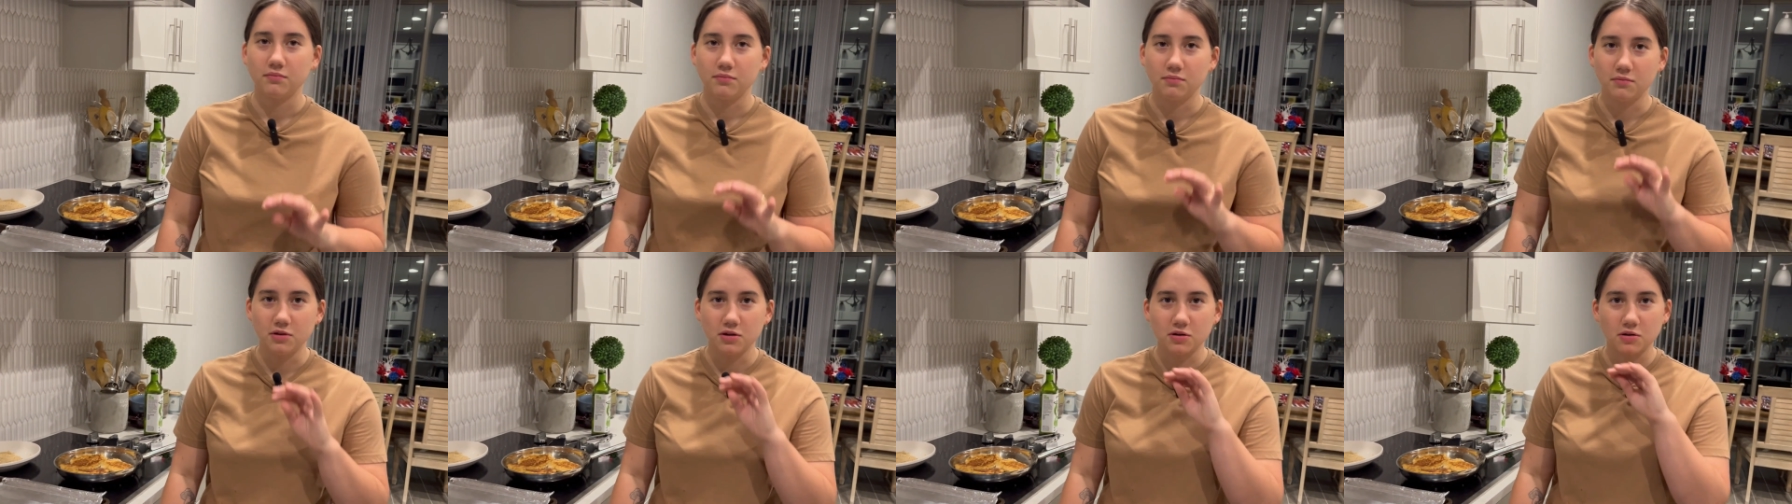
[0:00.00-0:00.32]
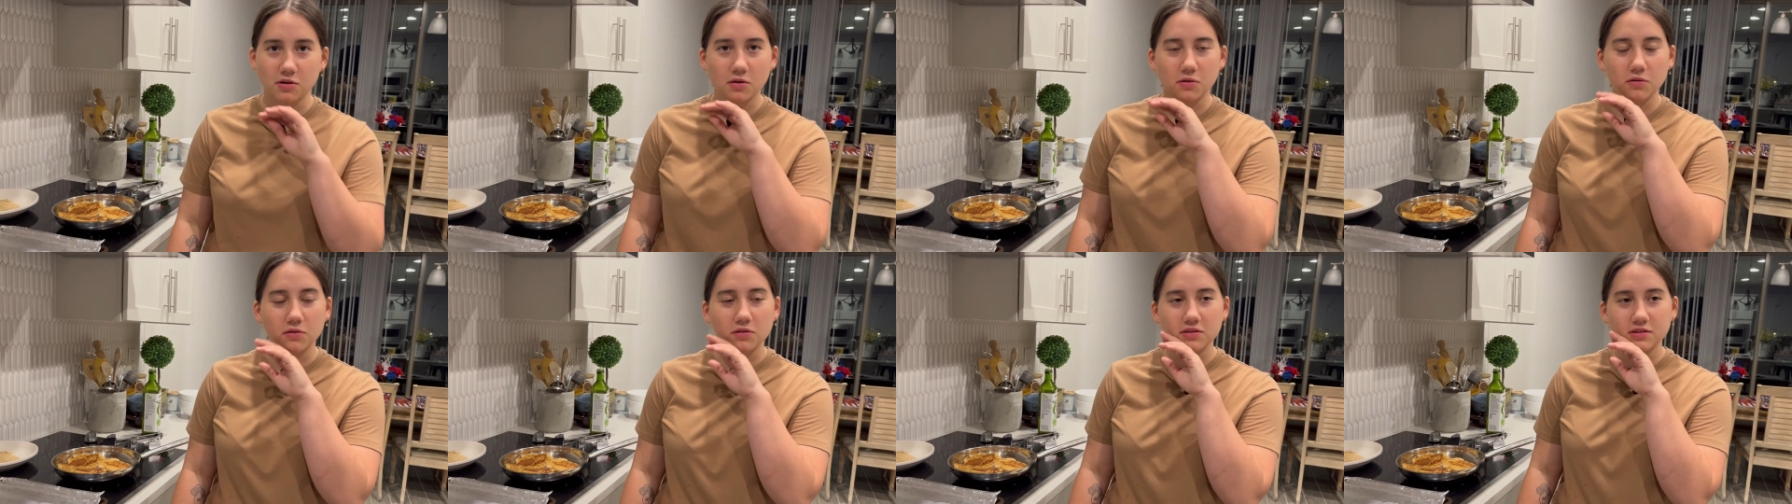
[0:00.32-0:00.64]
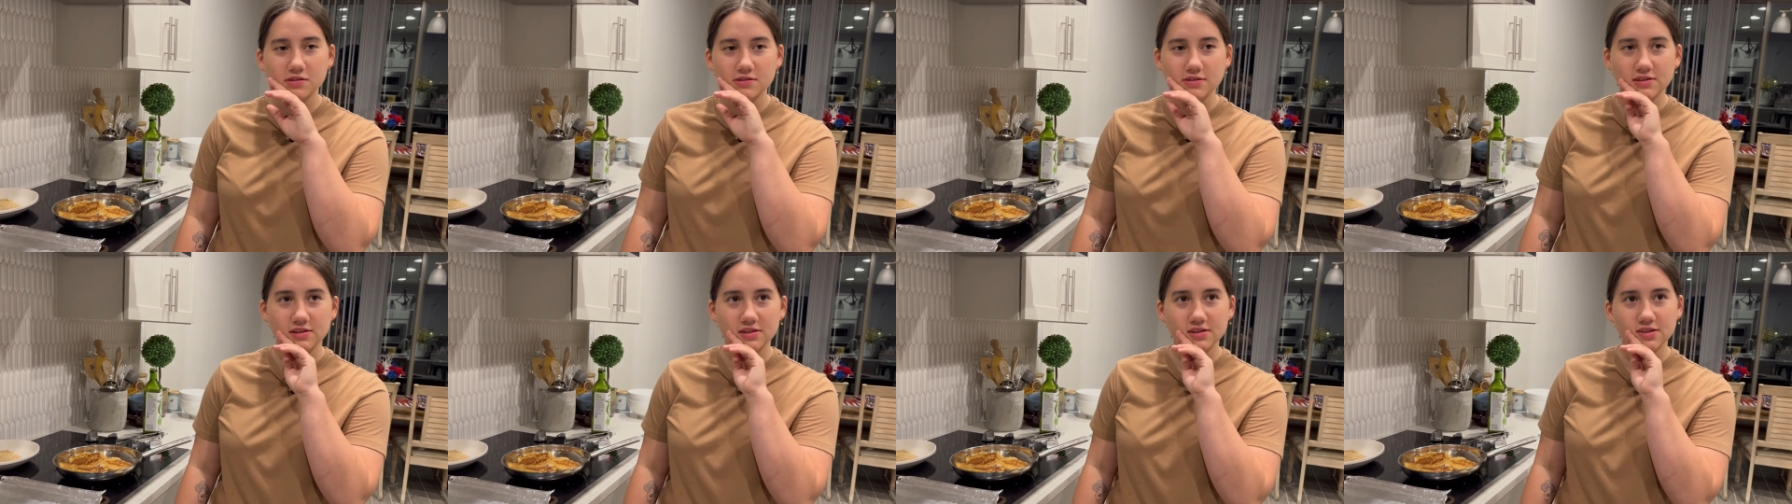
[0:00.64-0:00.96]
Your goal
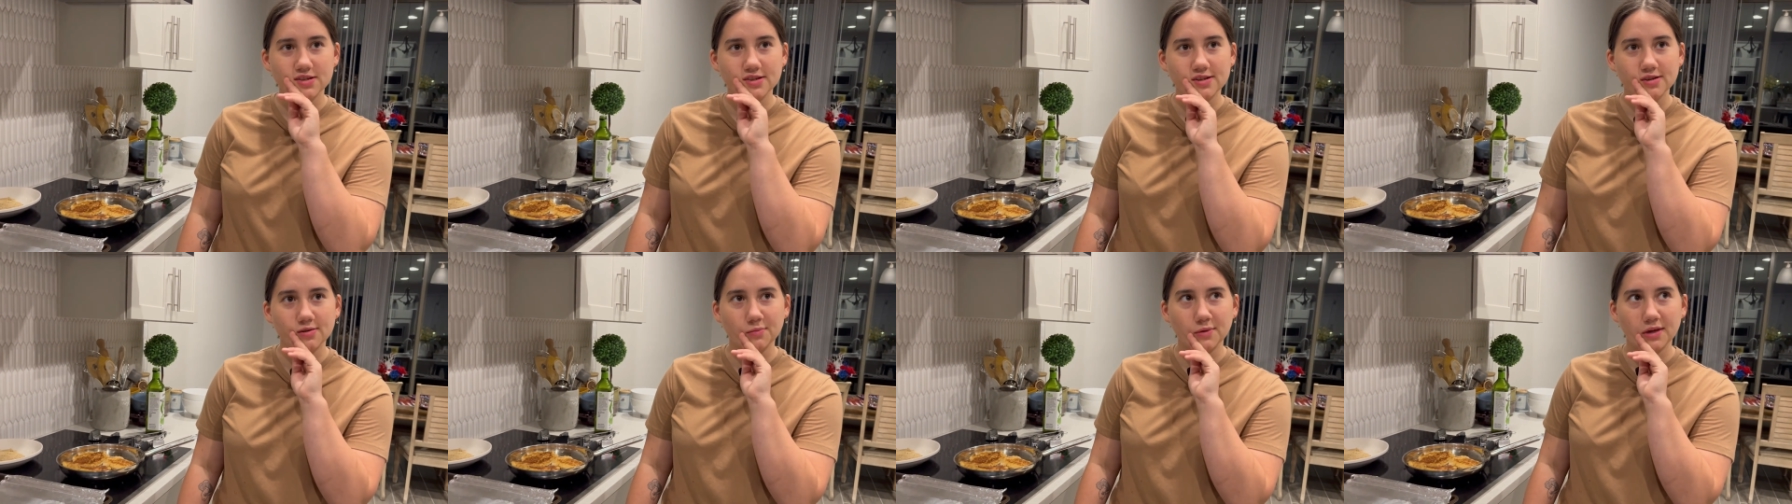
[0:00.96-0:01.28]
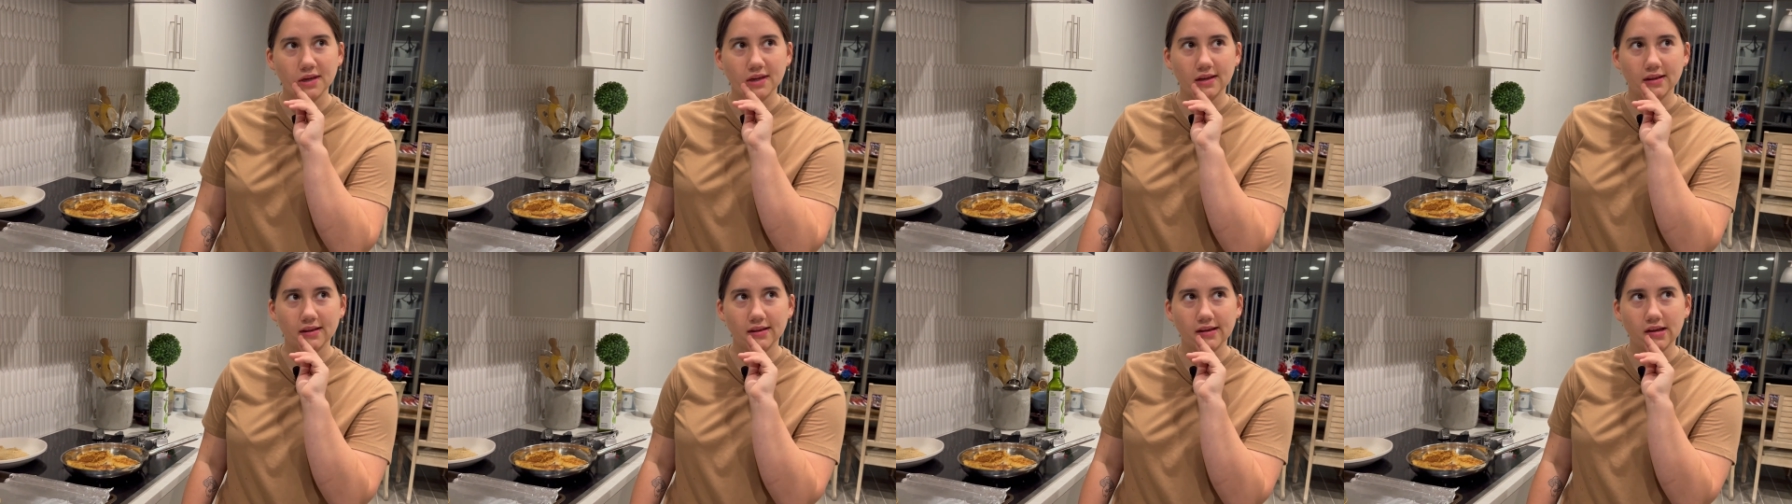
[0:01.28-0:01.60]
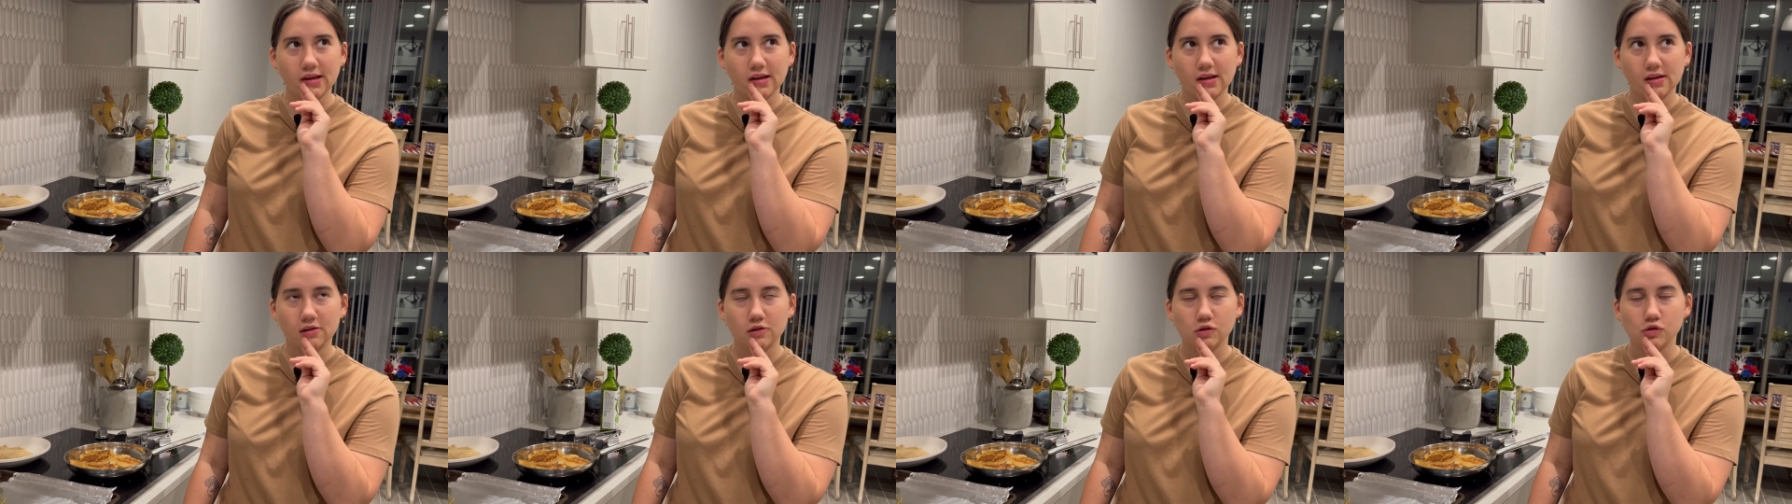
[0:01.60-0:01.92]
is just to make it
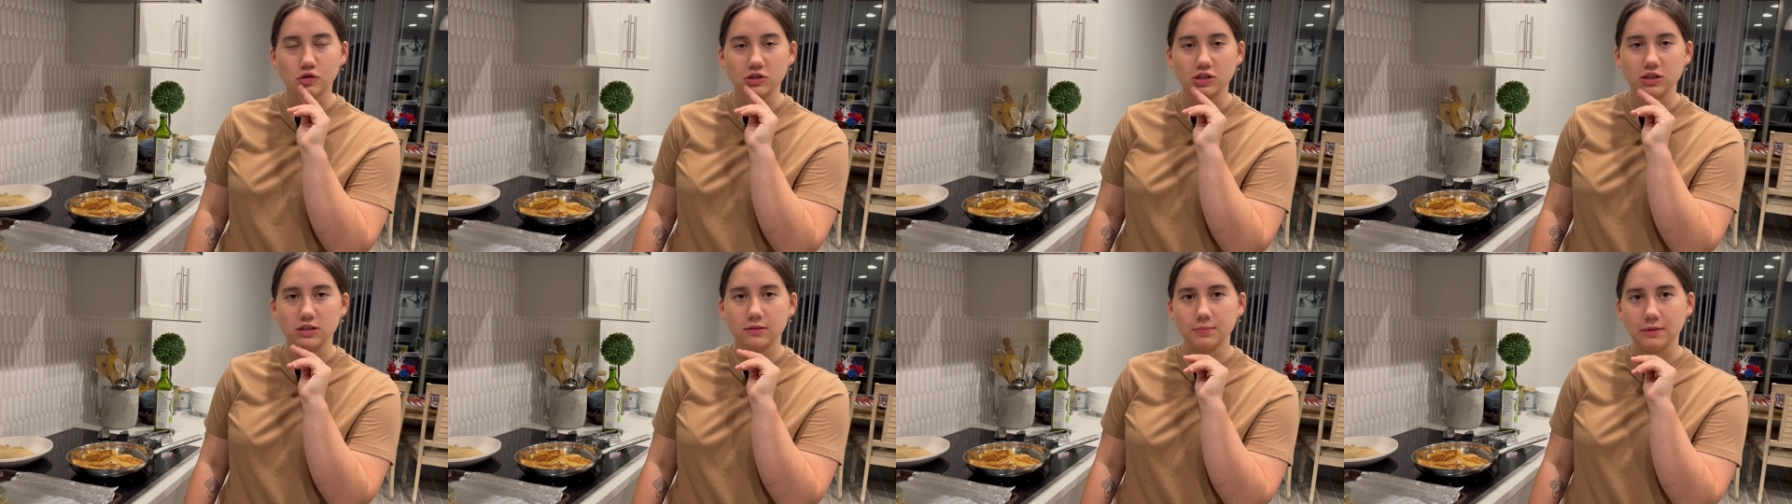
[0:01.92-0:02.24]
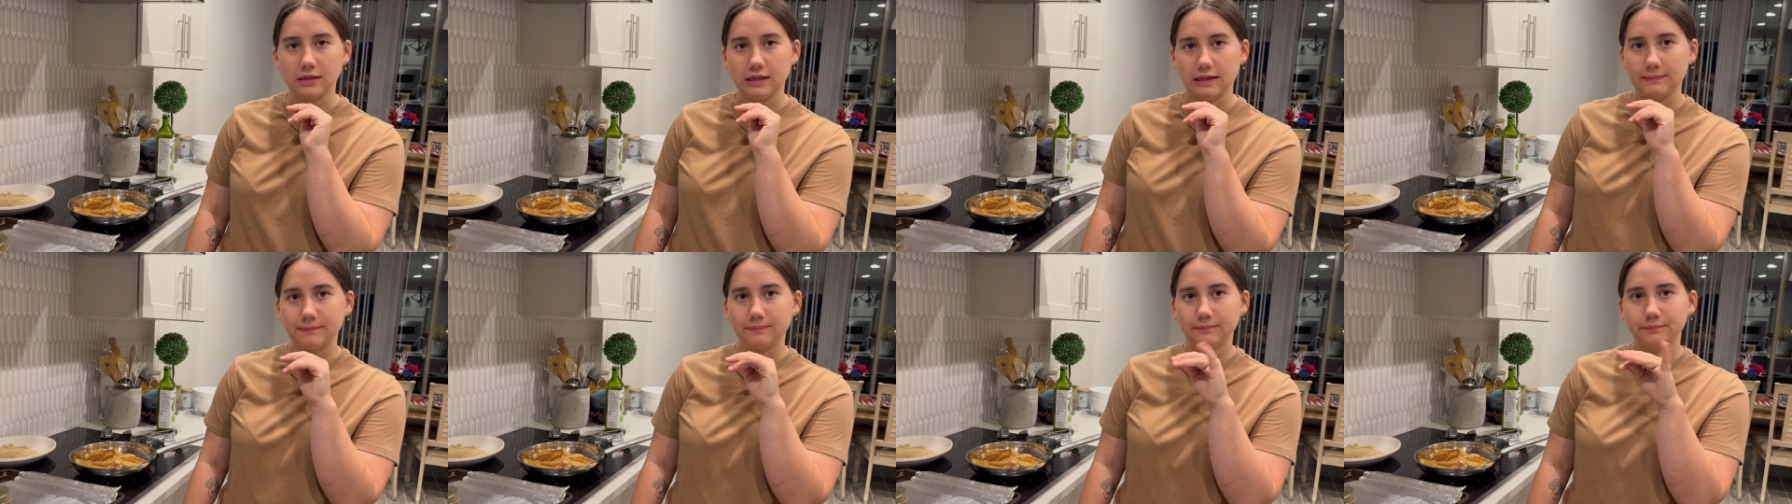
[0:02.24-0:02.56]
like crispy.